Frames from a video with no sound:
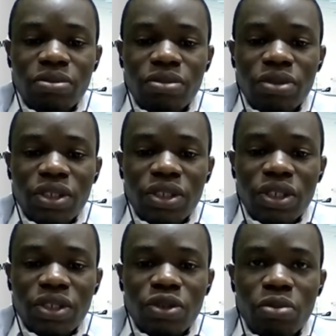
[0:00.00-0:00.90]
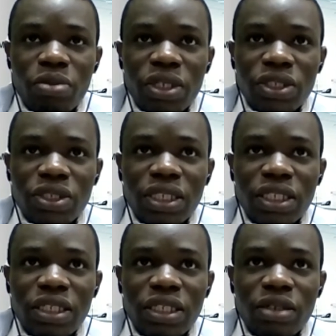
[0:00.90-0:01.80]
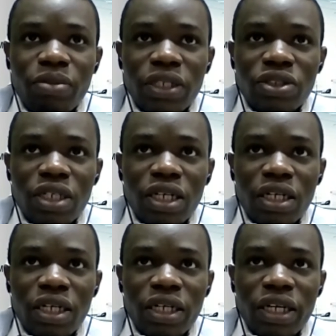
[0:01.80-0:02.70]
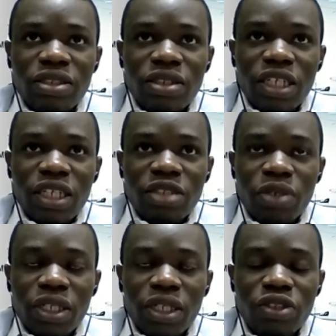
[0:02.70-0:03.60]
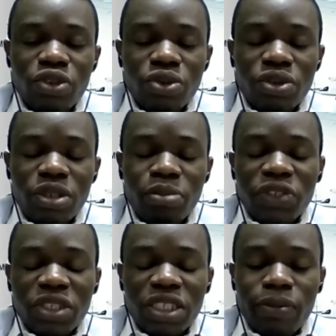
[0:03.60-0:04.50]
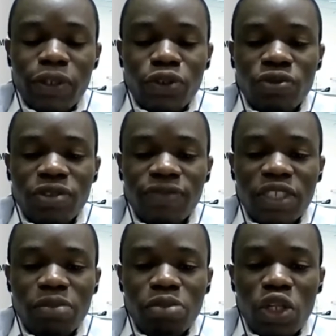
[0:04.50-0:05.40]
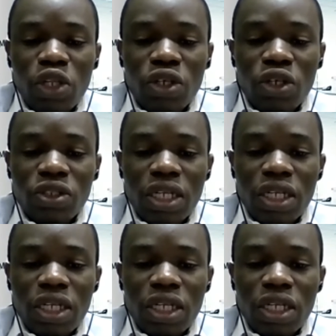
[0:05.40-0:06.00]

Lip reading: they also mentioned that they are expected to repatriate about $250 million